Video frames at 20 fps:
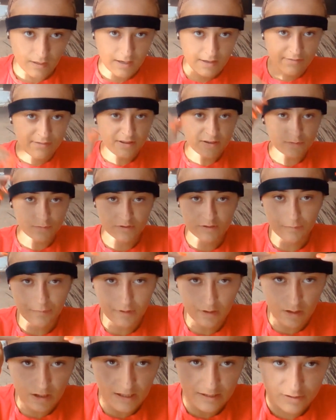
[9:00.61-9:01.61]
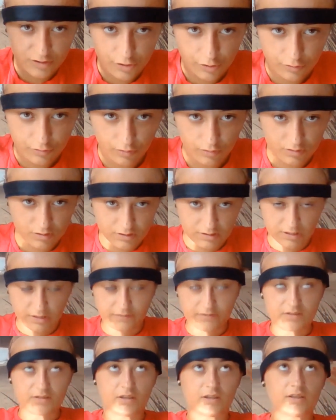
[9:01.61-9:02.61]
and this was the part, I had 2 doctors
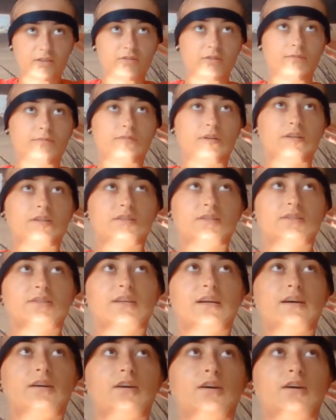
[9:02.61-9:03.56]
either side, so I'm like sat